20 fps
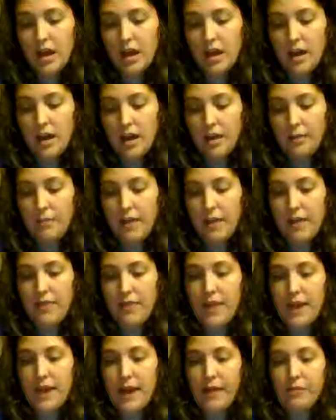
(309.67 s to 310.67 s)
And
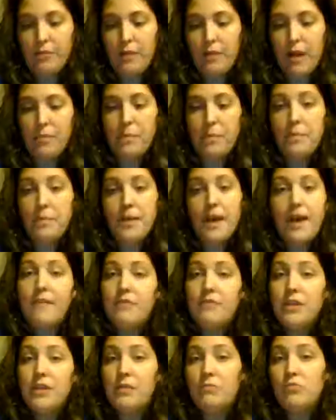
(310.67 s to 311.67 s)
then I would probably
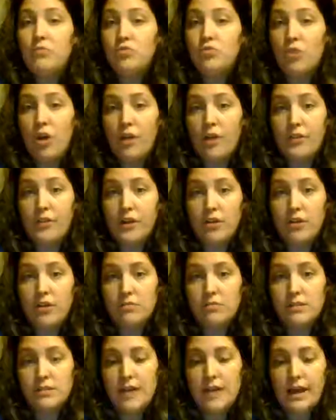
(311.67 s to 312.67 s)
have them draw their
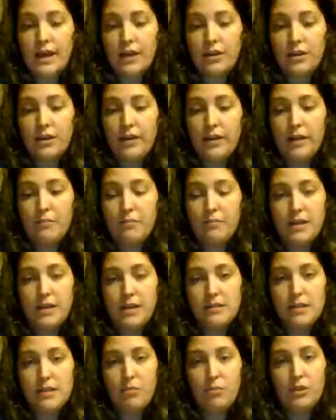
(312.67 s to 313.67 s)
own diagram
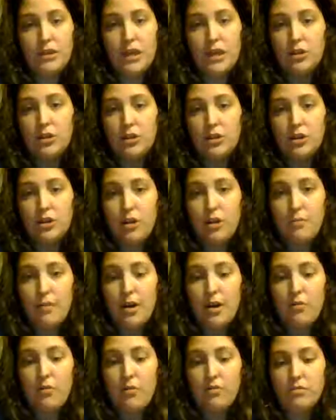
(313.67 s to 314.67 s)
based on what they learned
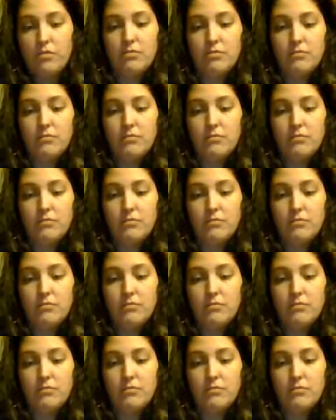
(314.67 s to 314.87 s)
about